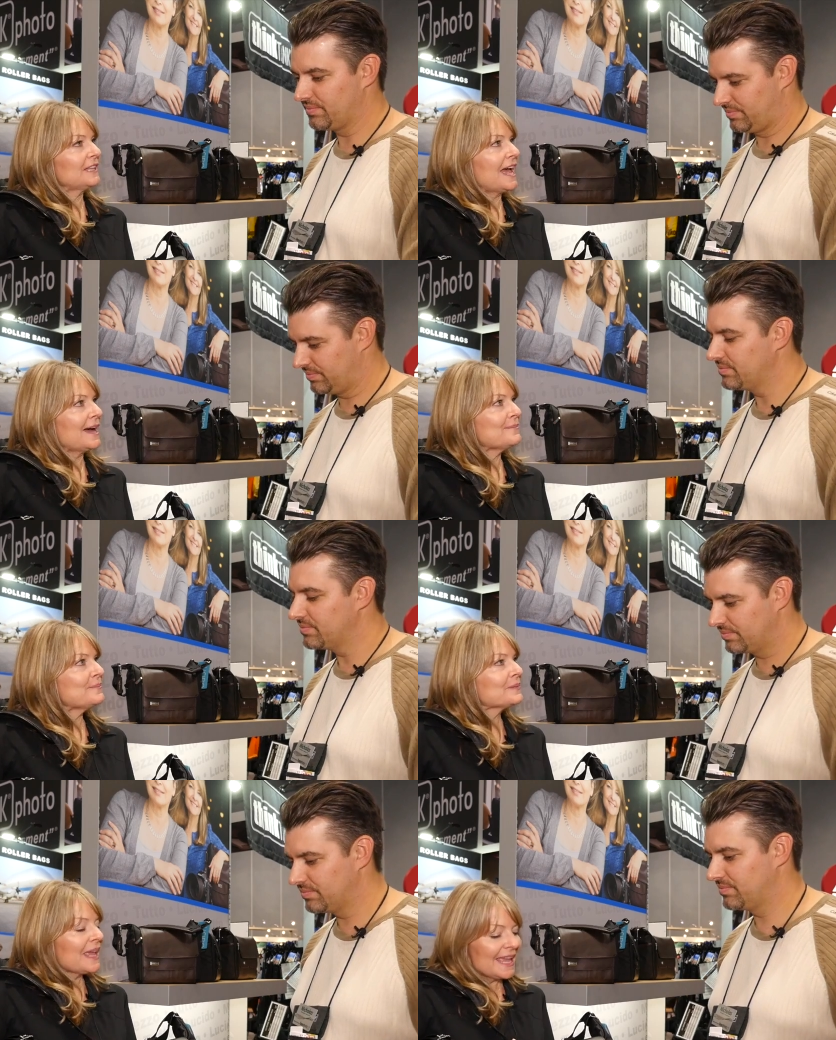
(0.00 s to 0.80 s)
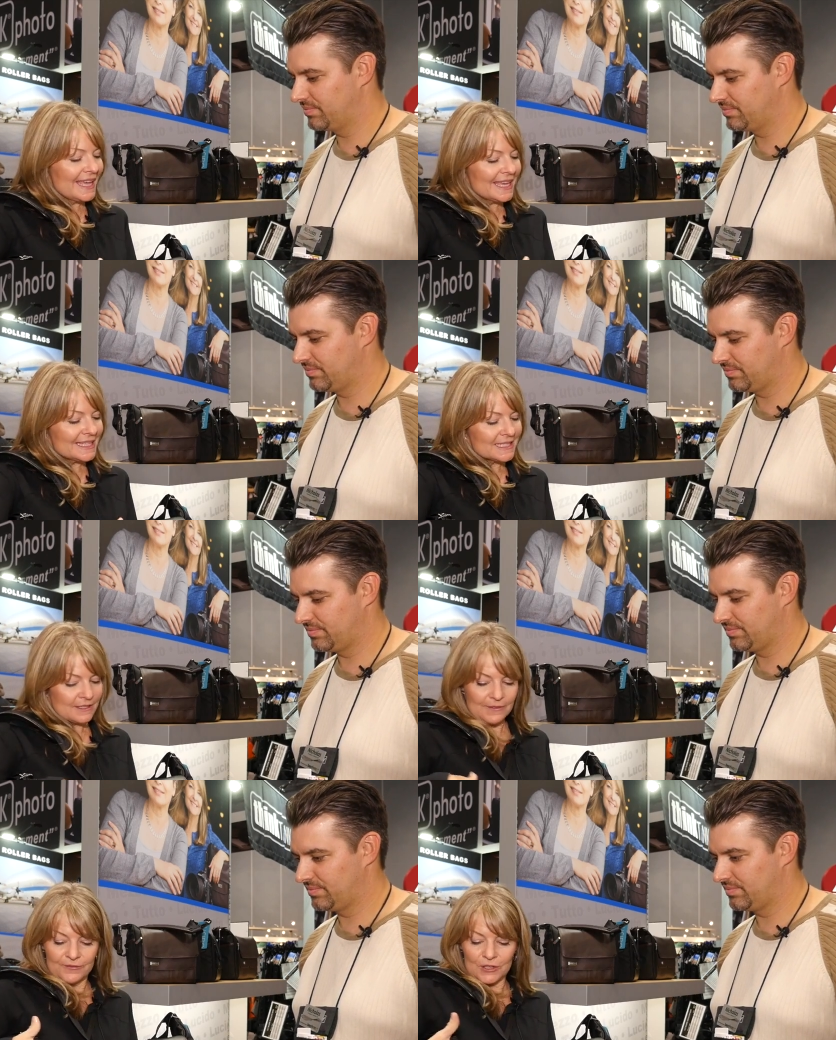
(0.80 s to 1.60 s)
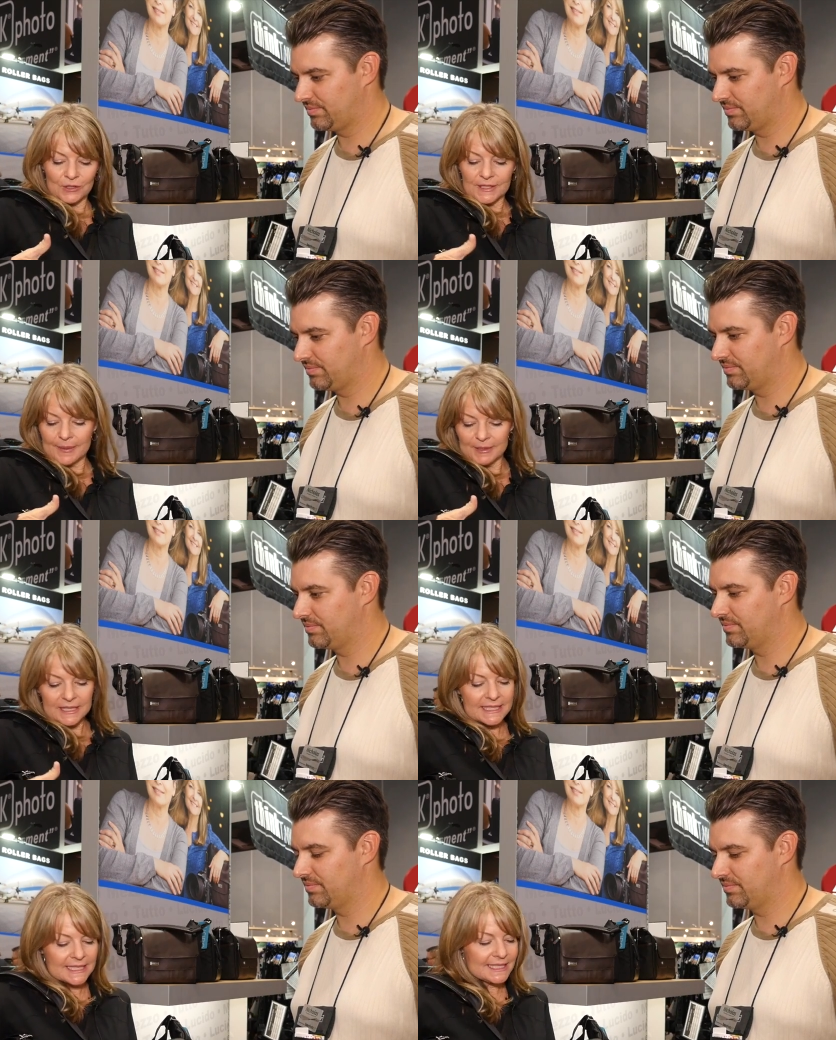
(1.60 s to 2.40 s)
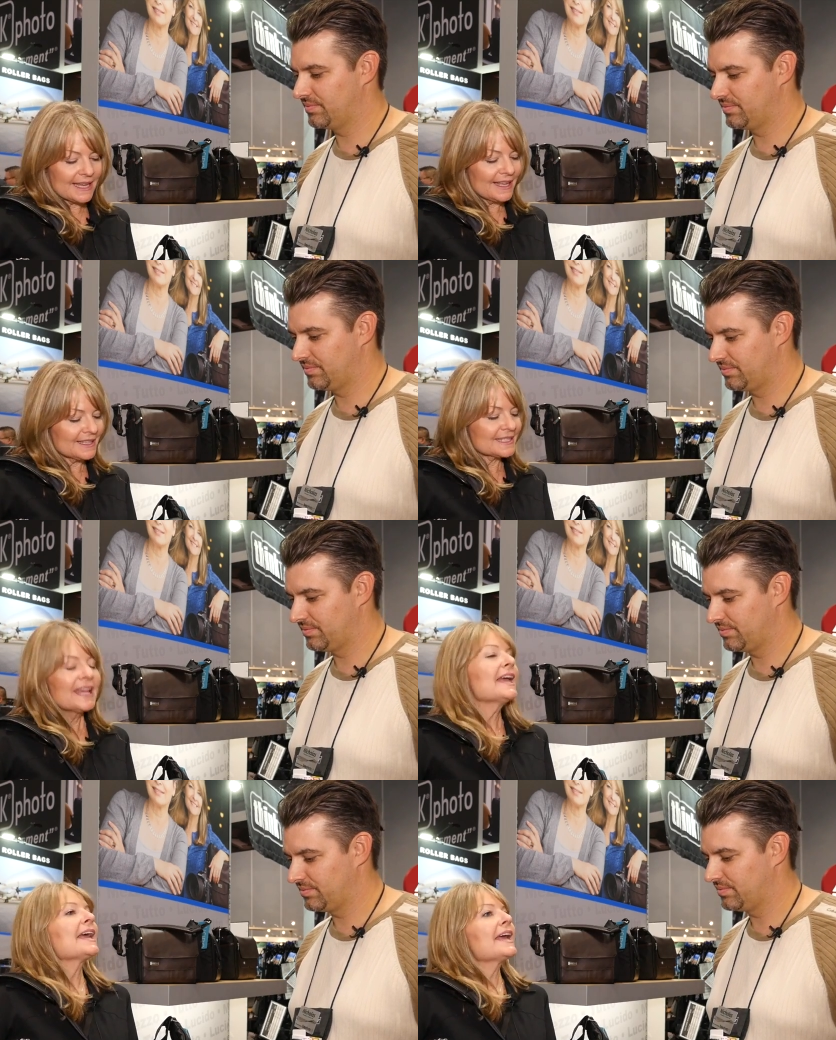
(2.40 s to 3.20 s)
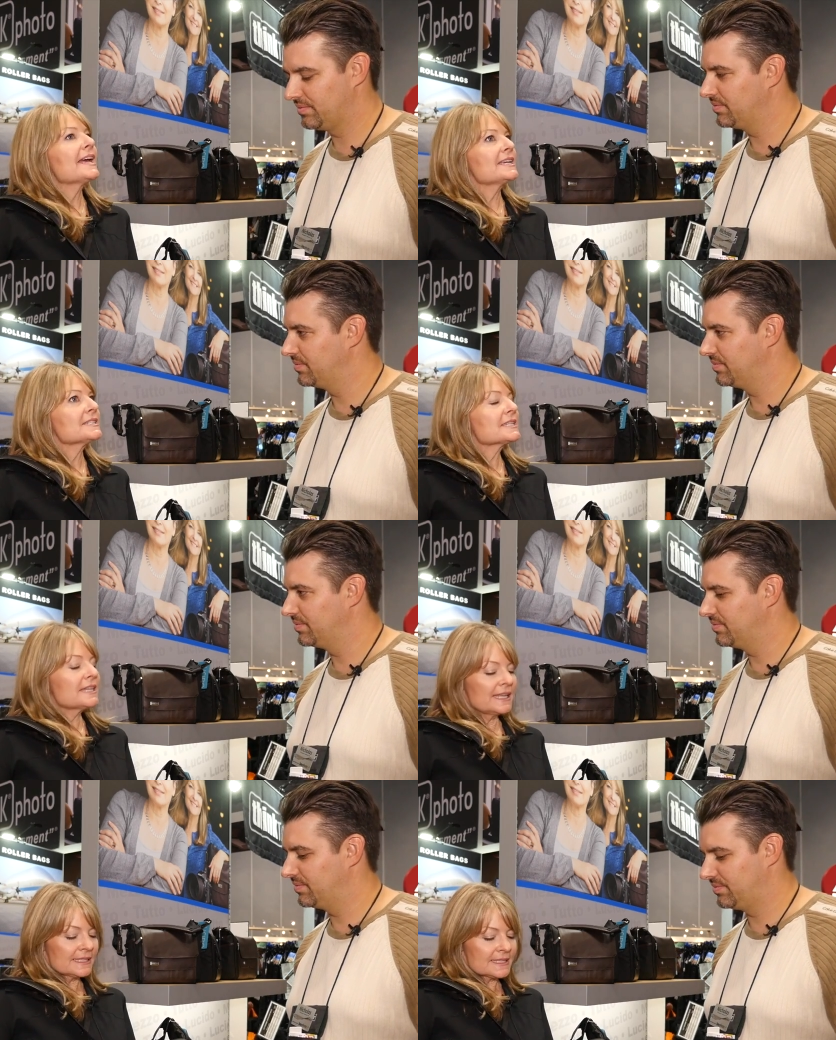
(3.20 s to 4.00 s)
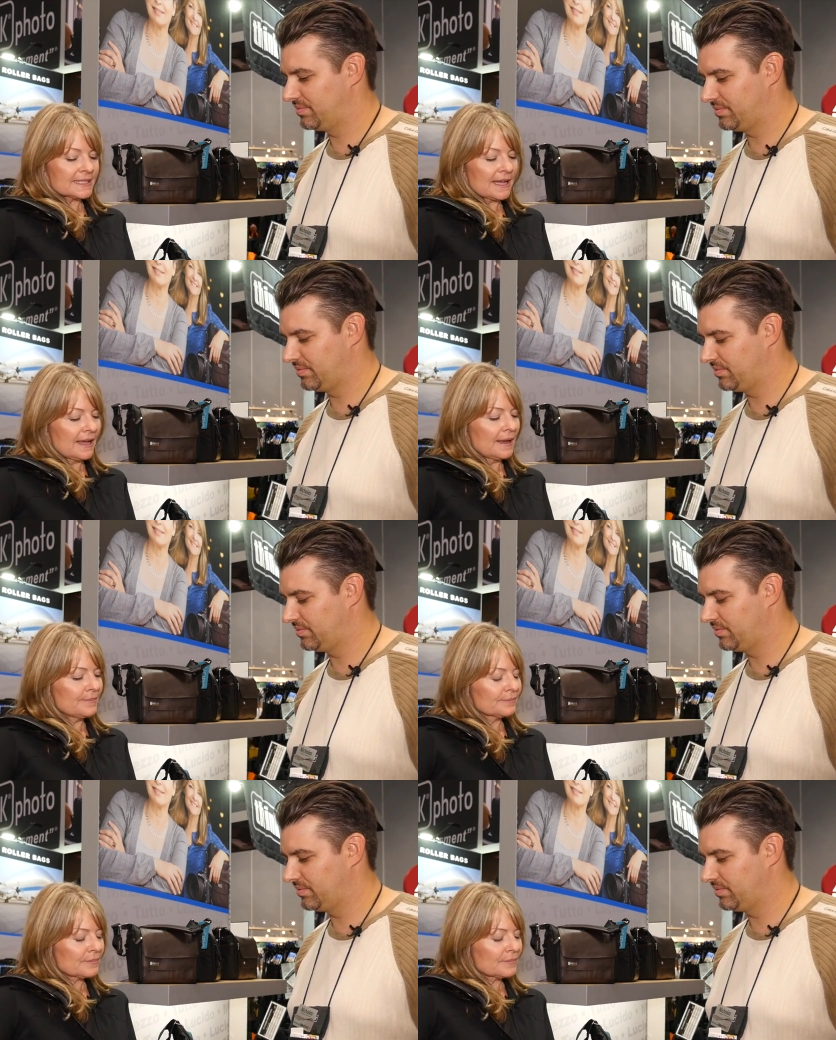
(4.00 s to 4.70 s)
Speaker 1: flap, and for some of the details, and it's, um,